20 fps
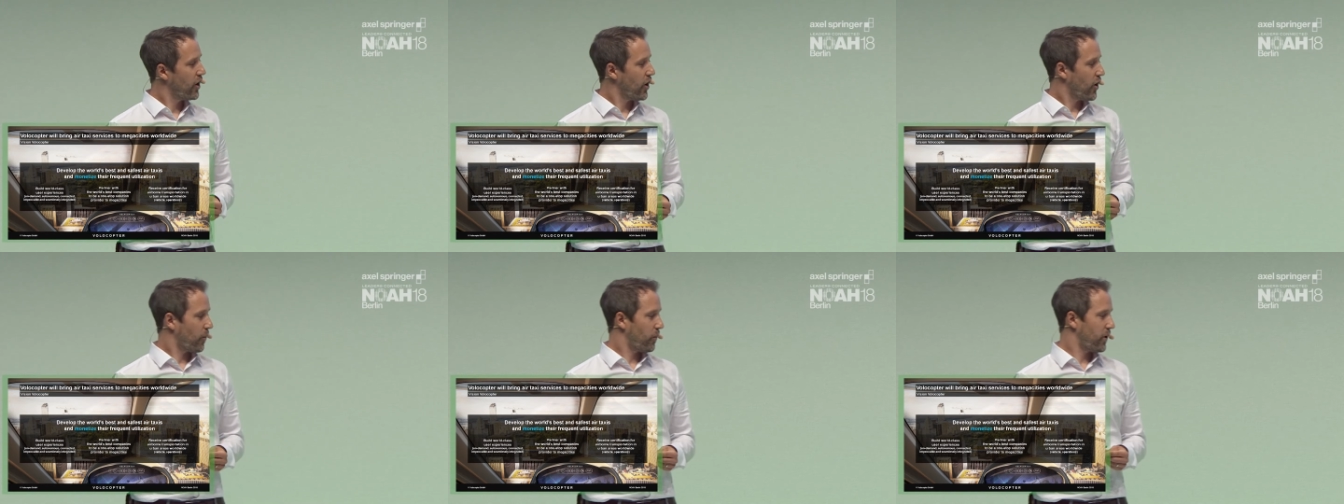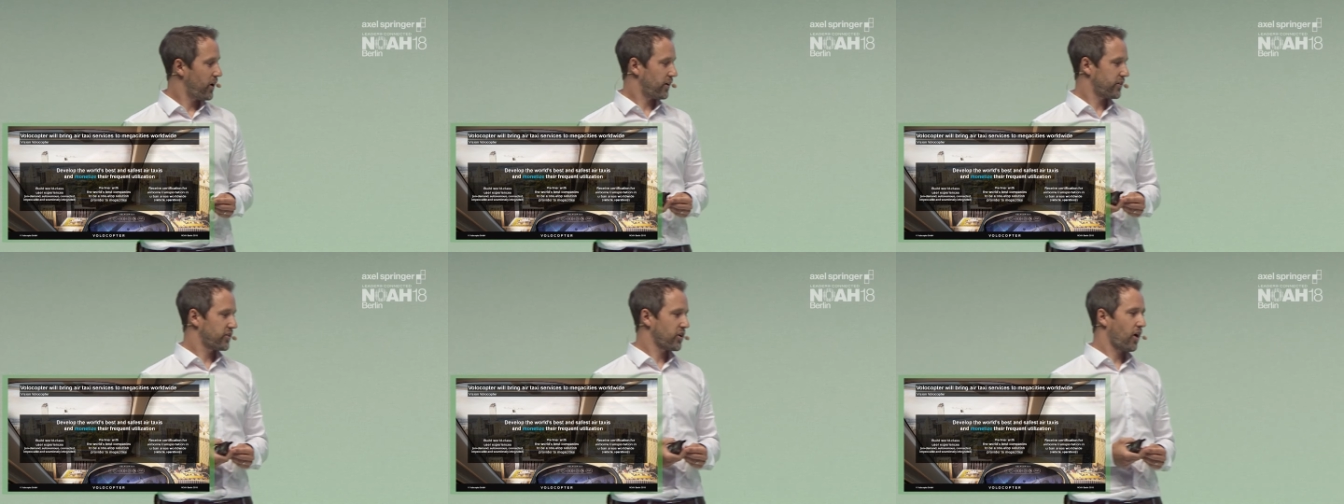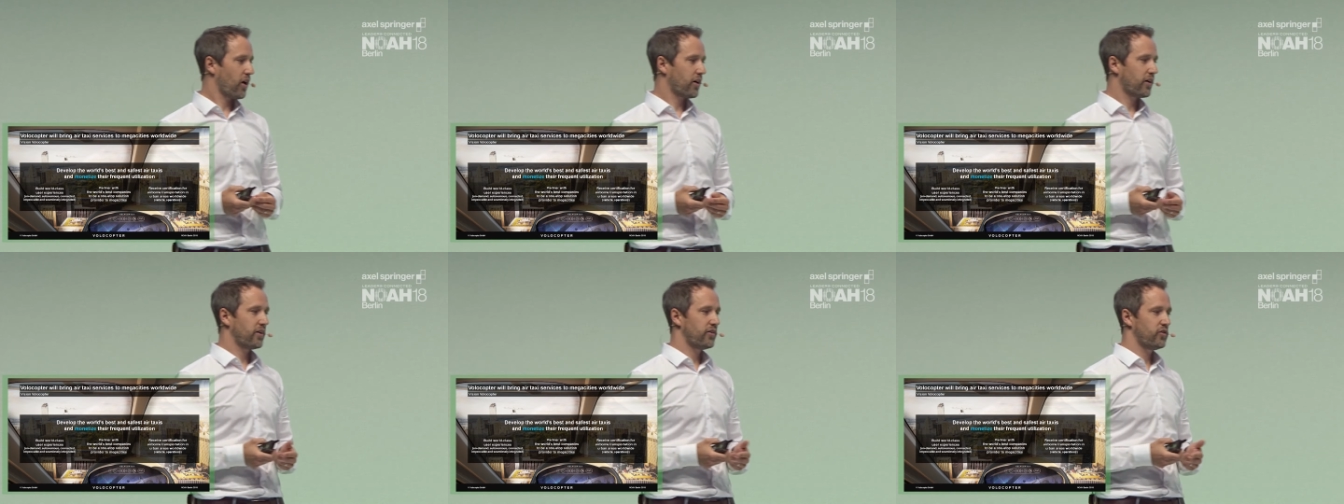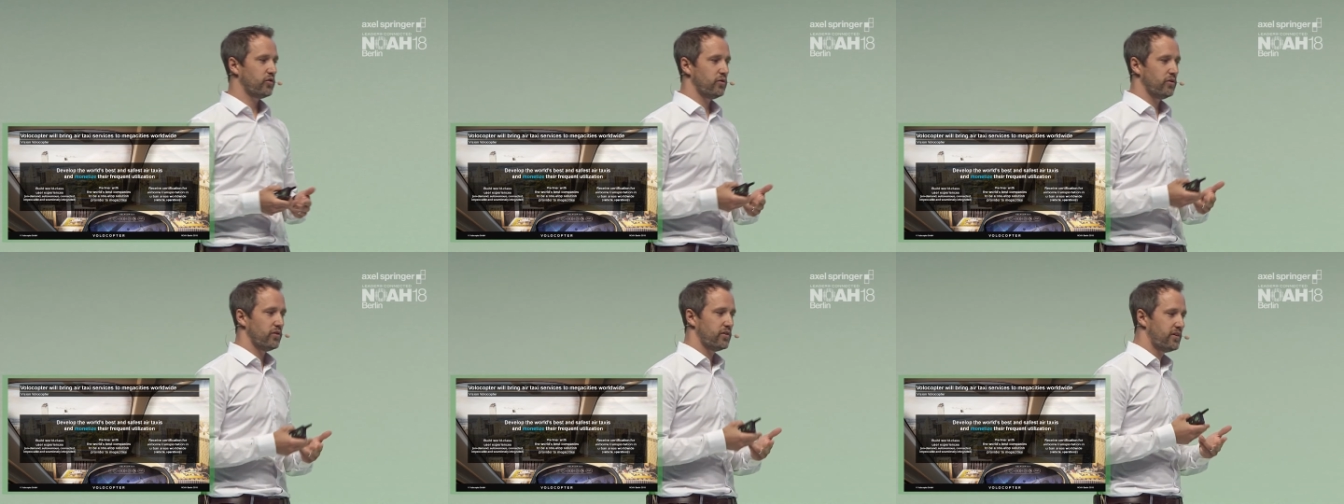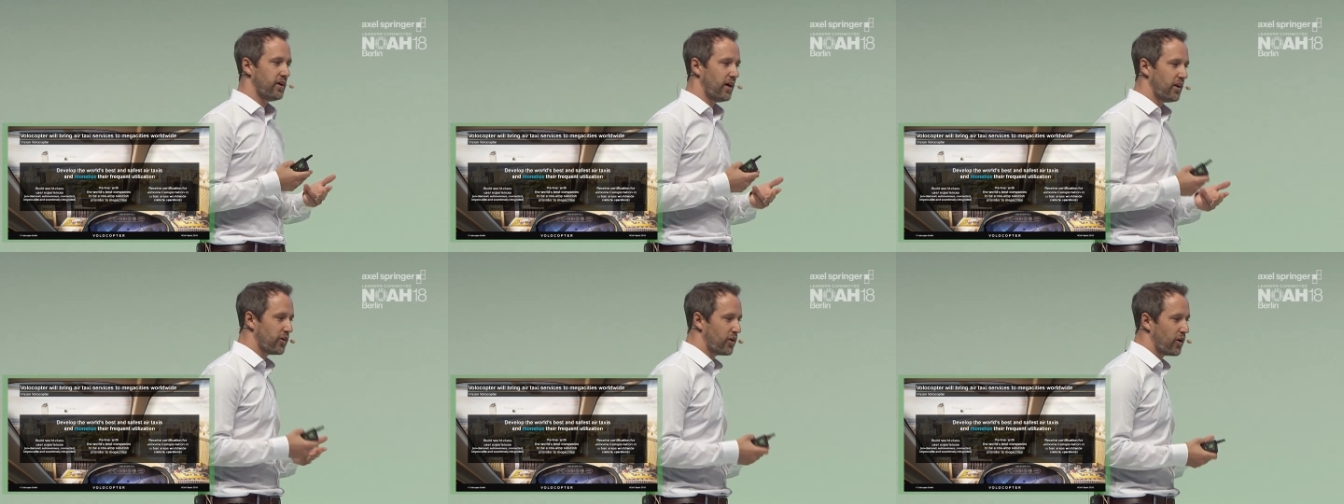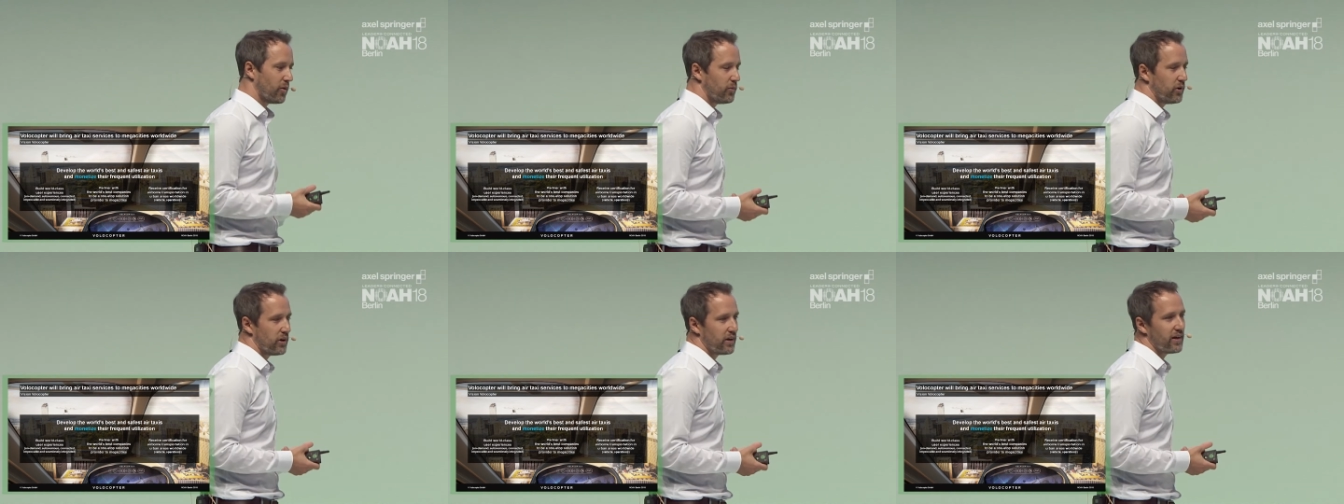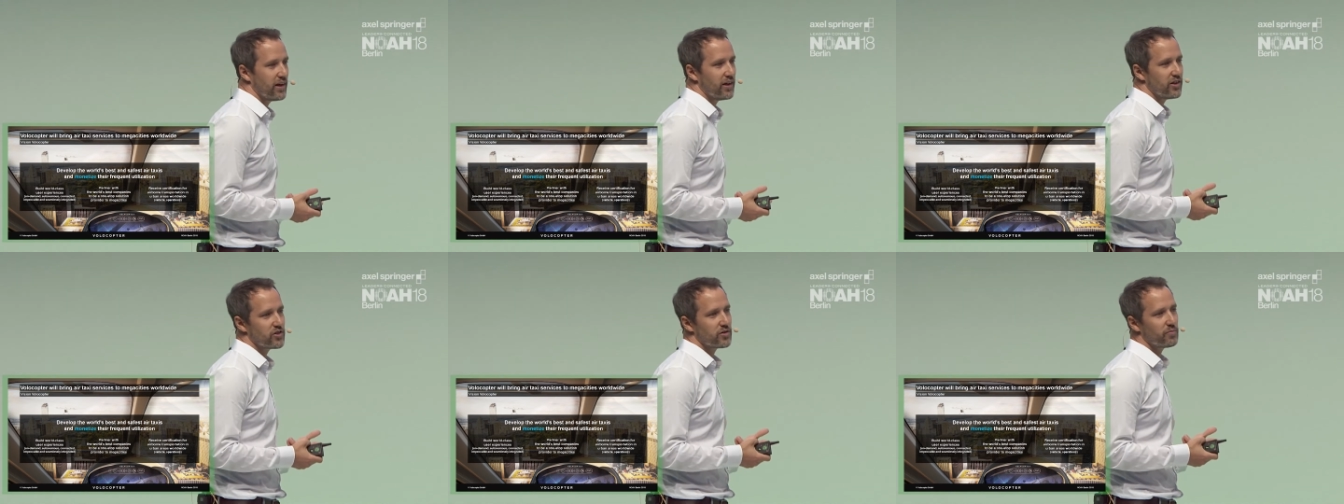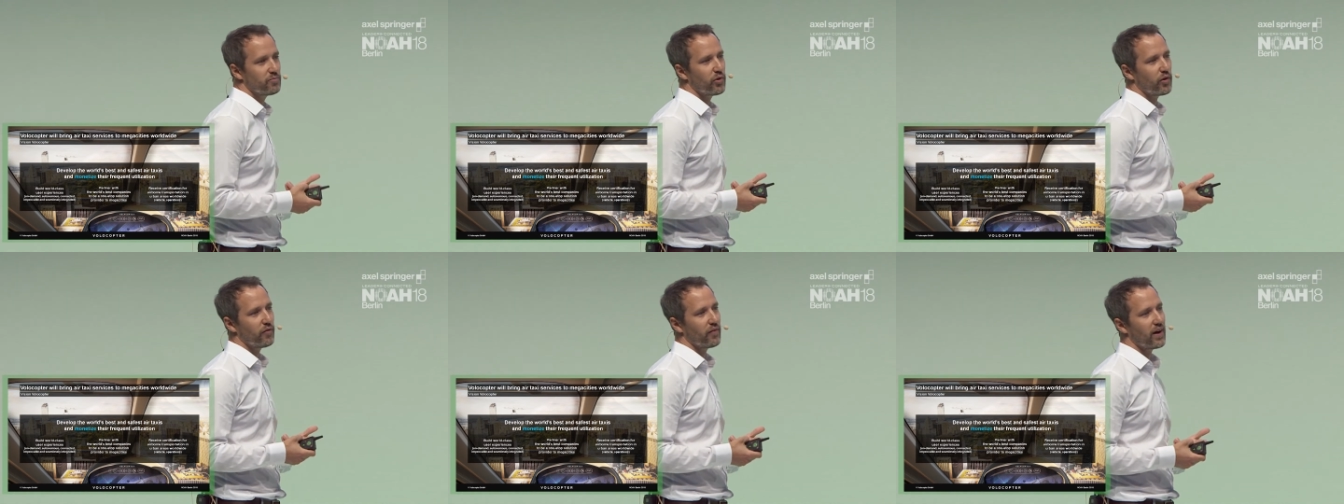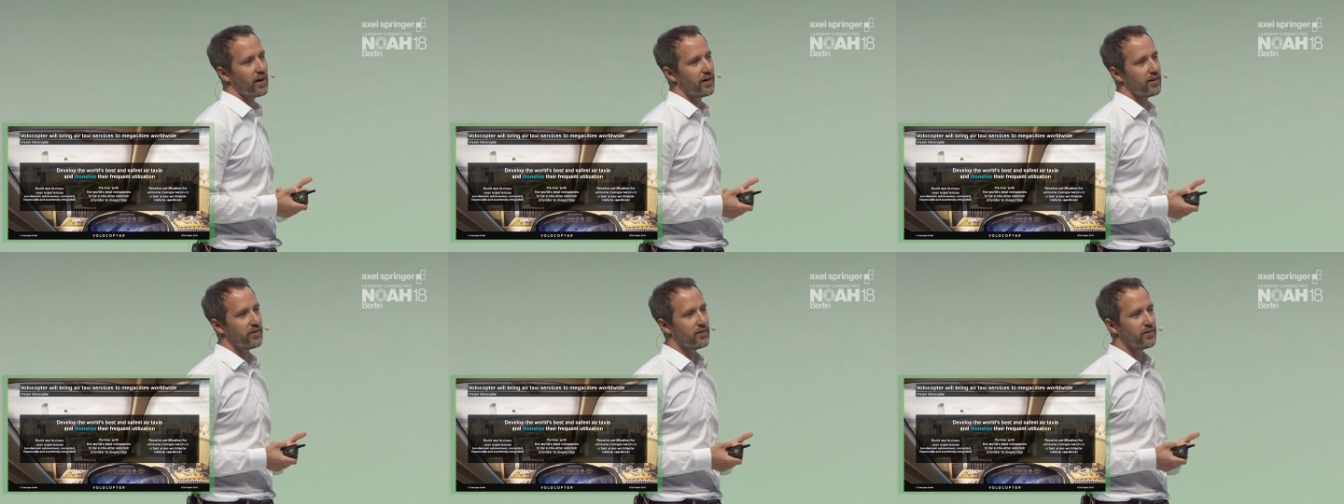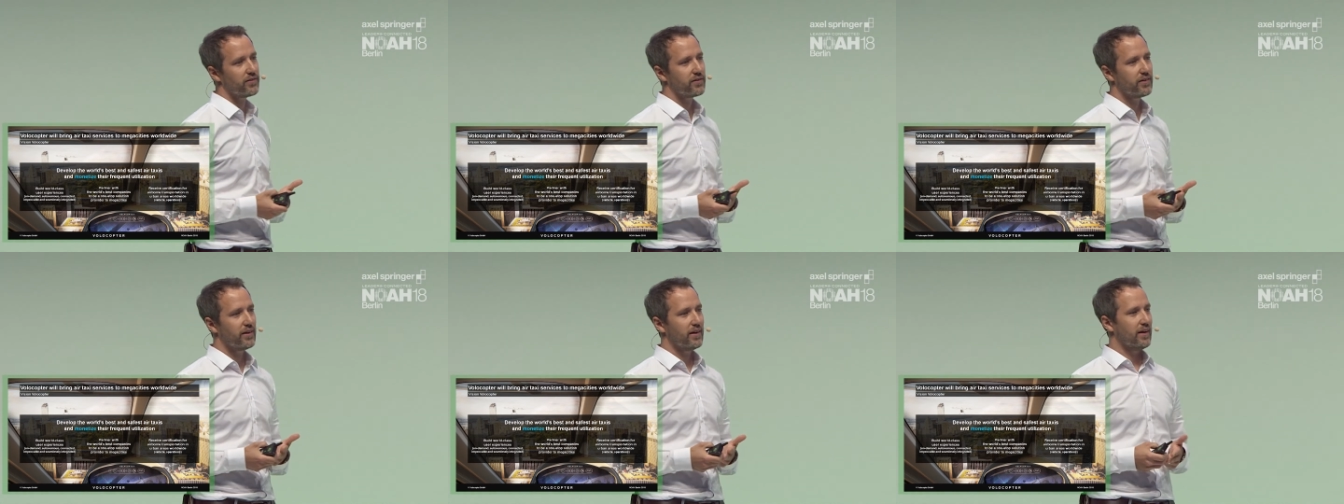We are talking to telecommunication providers,